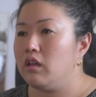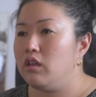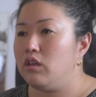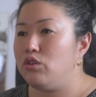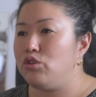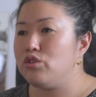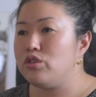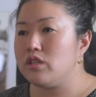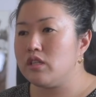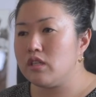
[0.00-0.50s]

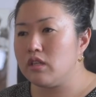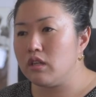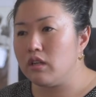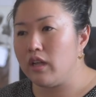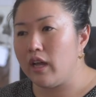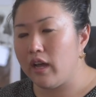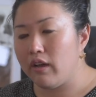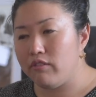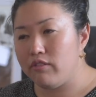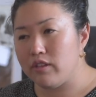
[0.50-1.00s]
you still
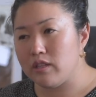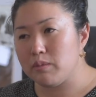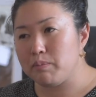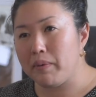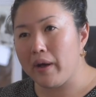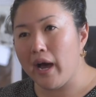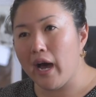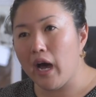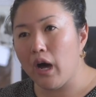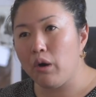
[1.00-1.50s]
have this
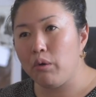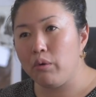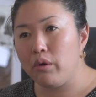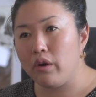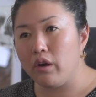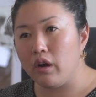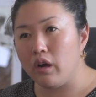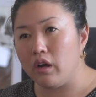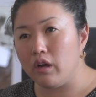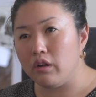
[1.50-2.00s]

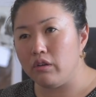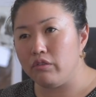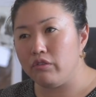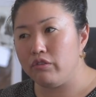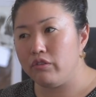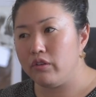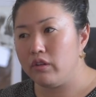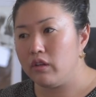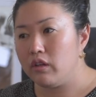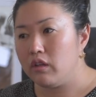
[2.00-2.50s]
power
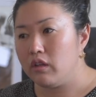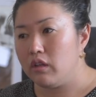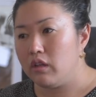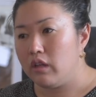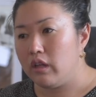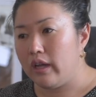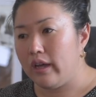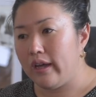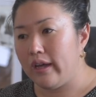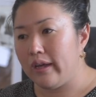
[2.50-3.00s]
of
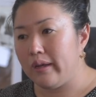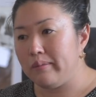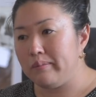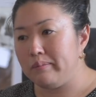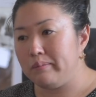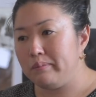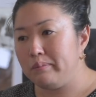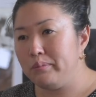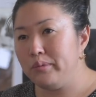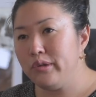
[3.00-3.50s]

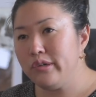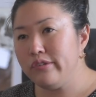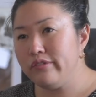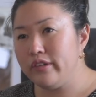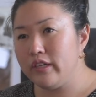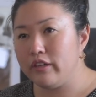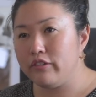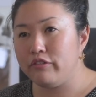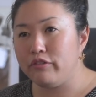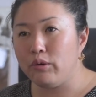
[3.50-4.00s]

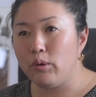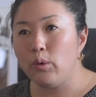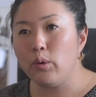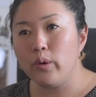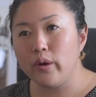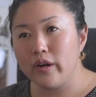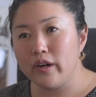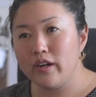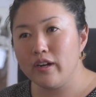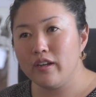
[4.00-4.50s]
moving
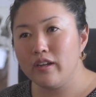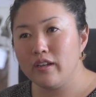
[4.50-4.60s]
forward